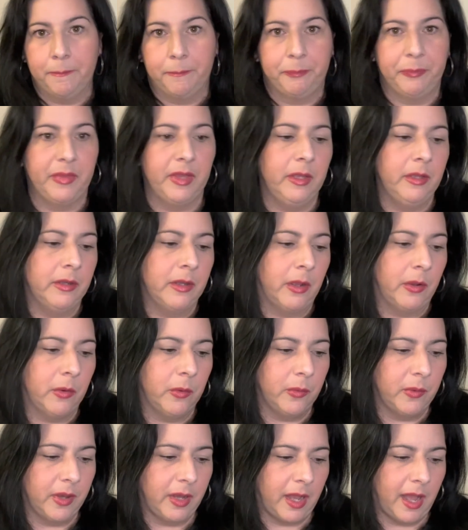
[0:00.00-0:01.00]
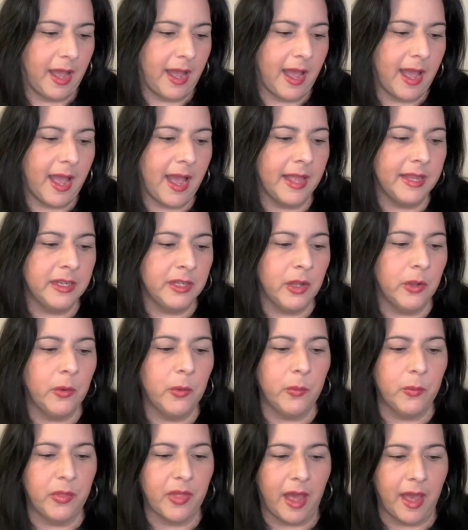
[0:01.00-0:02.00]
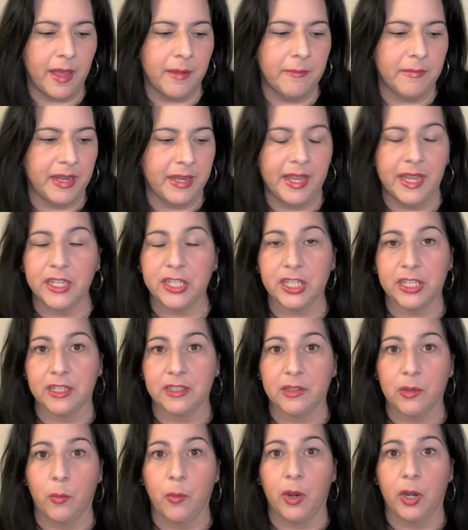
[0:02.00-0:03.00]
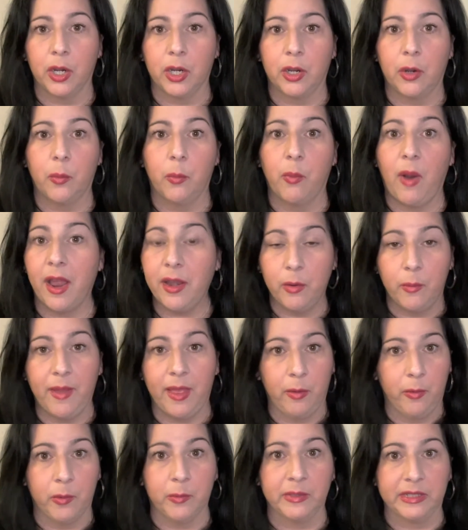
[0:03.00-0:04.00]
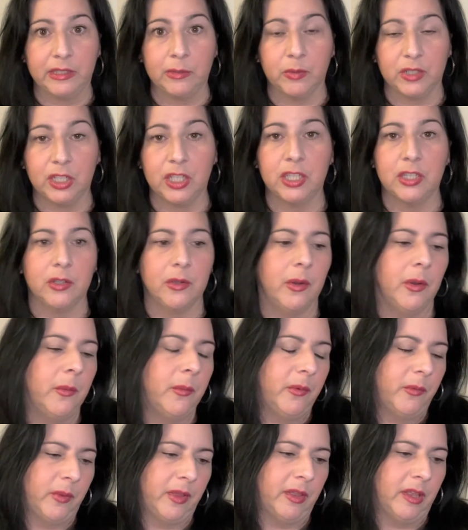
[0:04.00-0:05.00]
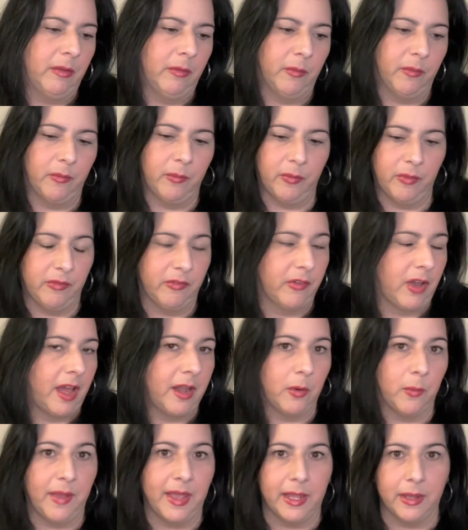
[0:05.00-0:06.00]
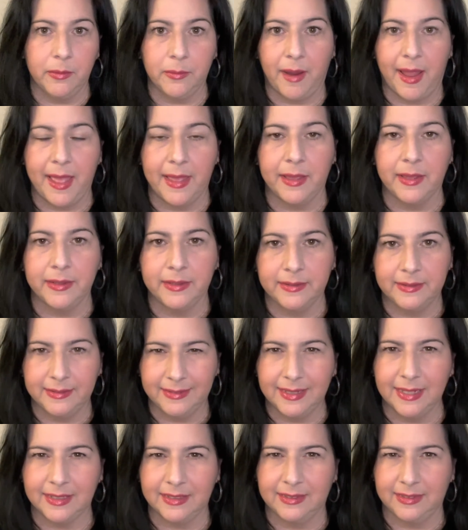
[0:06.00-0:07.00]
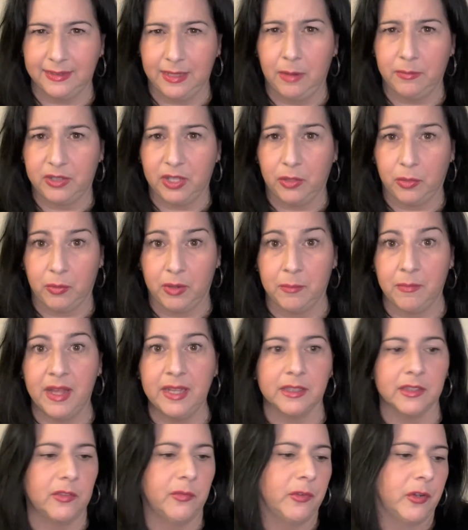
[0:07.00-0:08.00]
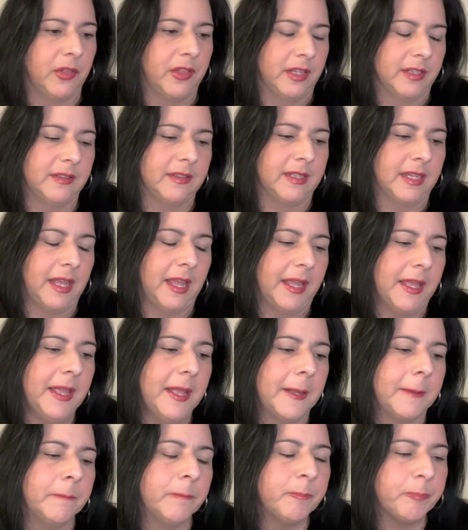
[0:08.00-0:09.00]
you know, I know that medication doesn't work right away when we switch to it. We've got to wait, right? It takes up to 3 months for things to kick in.